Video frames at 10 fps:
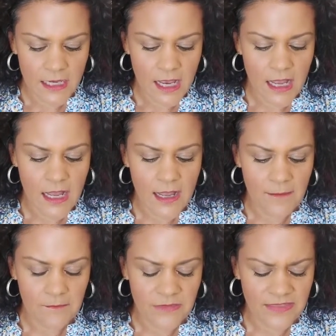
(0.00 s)

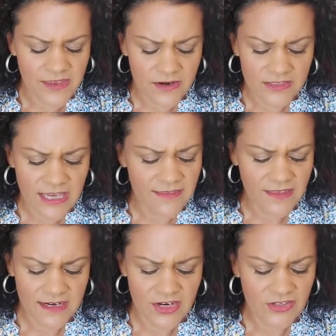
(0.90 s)
And
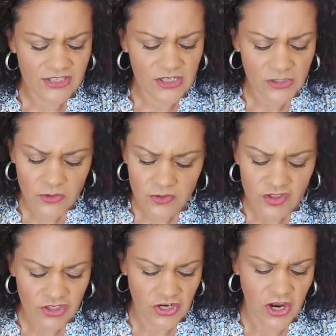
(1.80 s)
then here's an
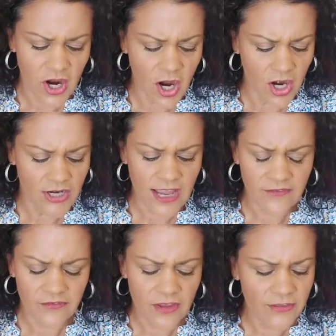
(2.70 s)
illusion card. I
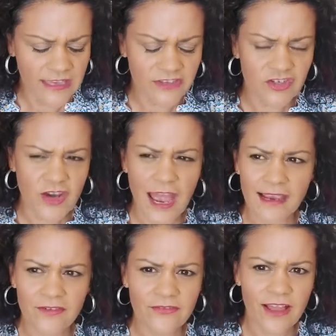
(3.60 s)
feel like the
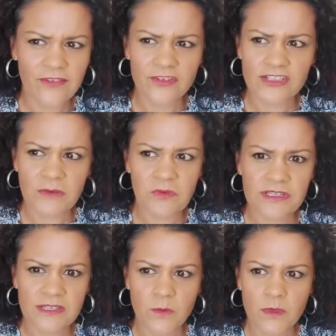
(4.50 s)
dragonfly, for some
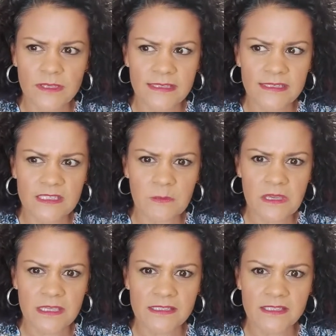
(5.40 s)
reason, really
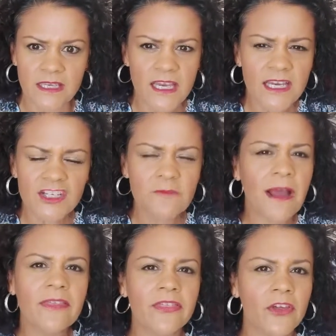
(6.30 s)
speaks to
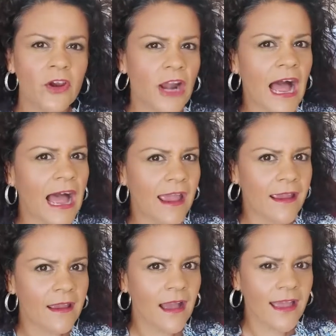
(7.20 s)
my third
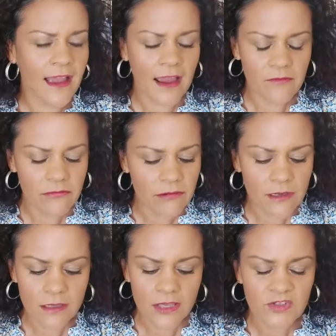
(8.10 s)
eye. I
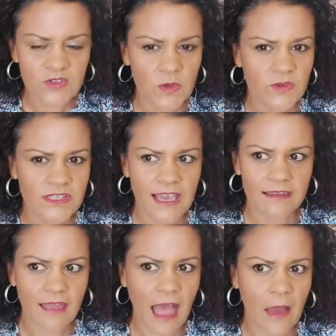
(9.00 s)
really
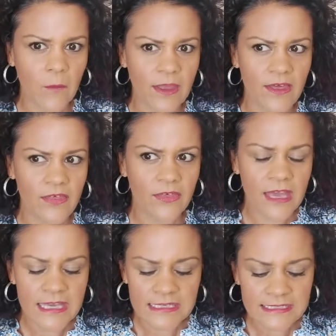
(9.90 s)
associate that with
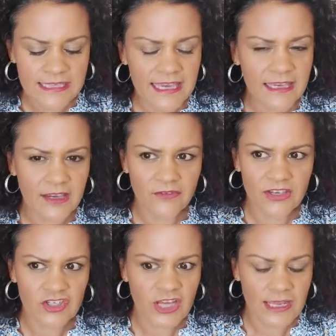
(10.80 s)
psychic
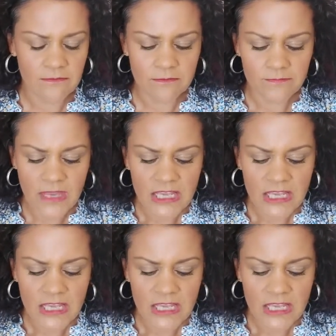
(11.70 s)
vision.